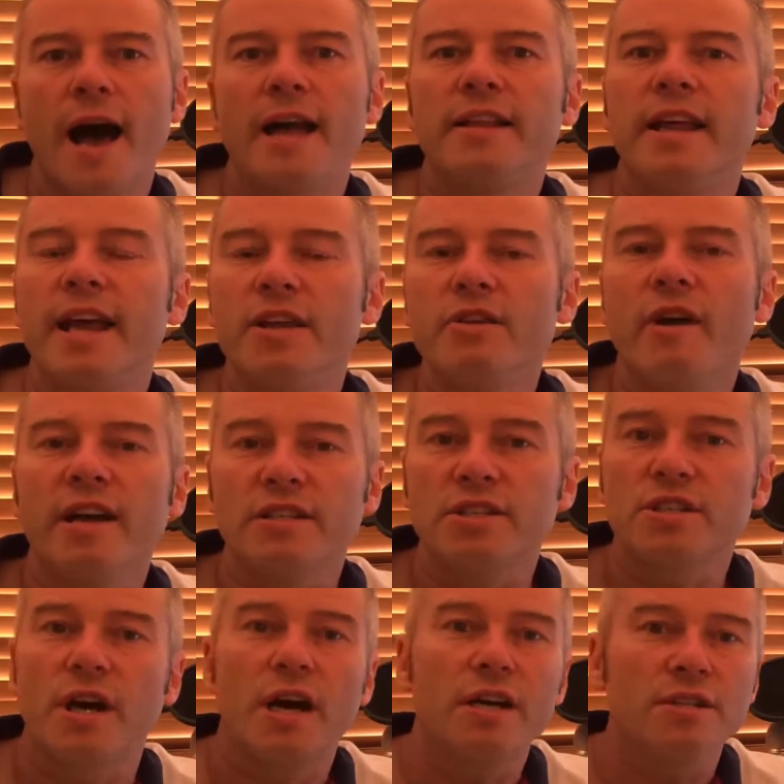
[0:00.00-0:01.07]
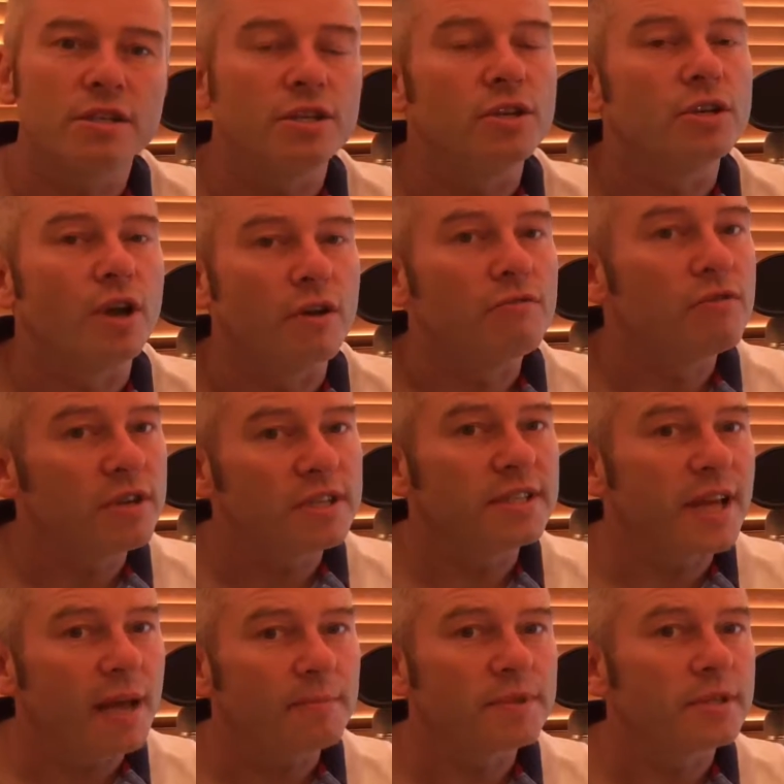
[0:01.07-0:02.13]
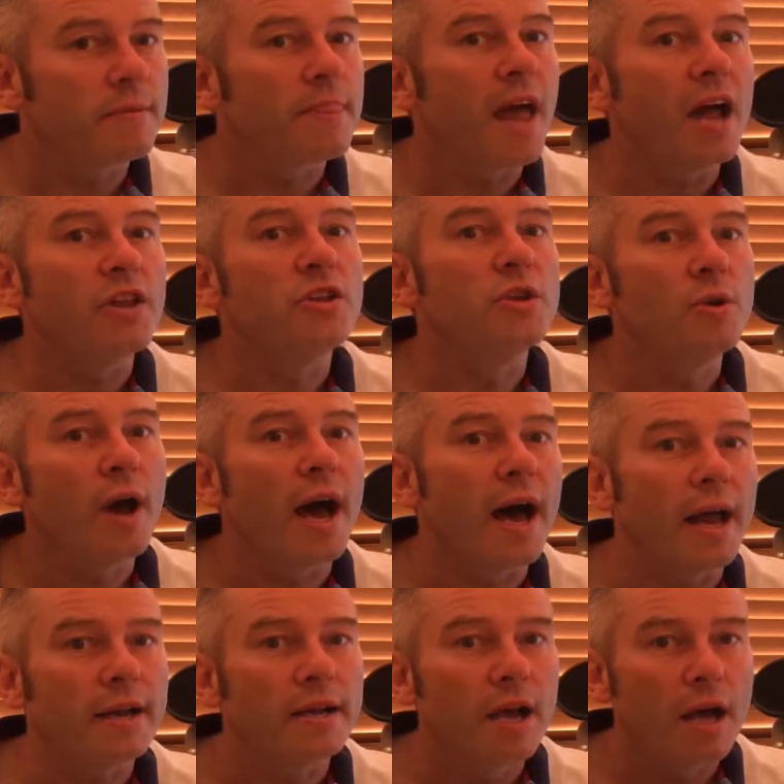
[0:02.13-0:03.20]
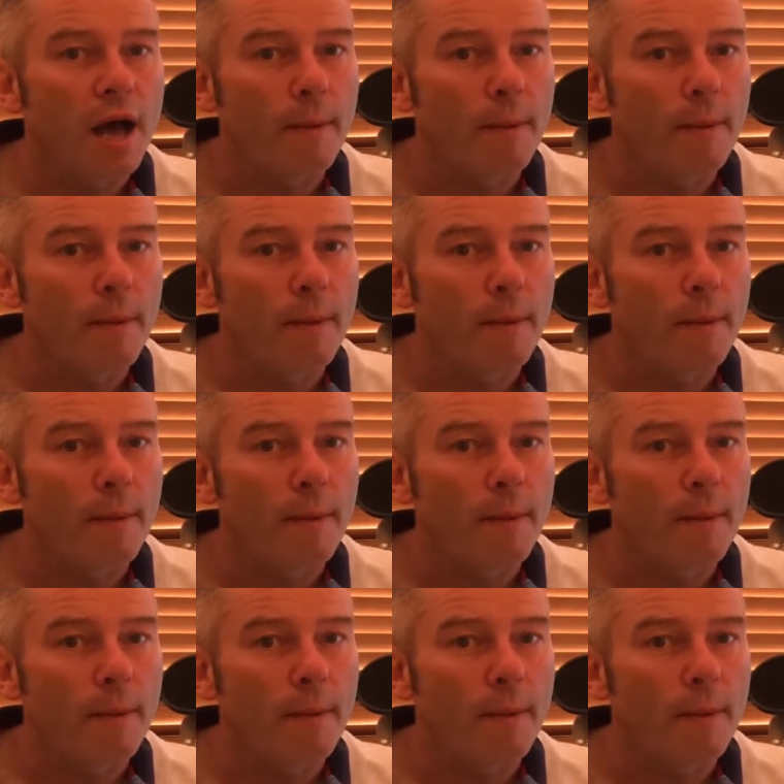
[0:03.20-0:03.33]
And then in your exercise, you go through the steps and you add